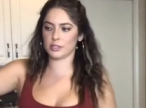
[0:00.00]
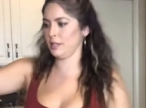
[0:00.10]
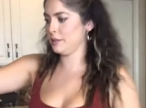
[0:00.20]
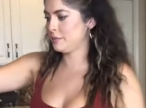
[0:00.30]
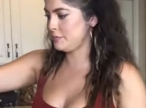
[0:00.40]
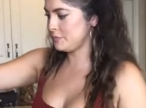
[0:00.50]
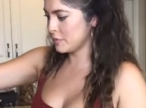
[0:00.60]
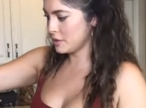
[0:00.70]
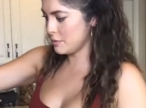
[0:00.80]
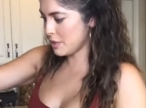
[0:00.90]
see.
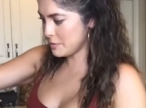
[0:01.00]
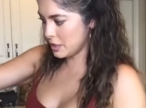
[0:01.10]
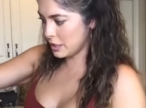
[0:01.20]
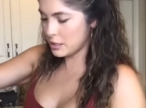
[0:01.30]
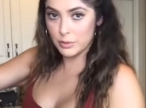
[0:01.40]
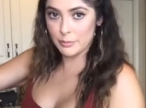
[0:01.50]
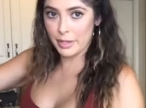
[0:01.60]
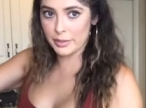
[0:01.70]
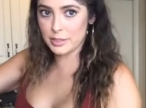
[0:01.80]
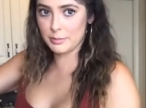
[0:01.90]
Sometimes it likes to
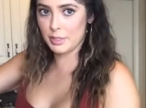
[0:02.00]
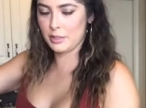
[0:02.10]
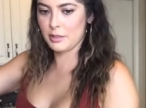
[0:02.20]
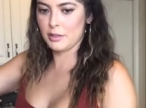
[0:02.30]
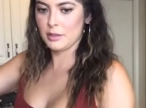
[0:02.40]
embarrass me.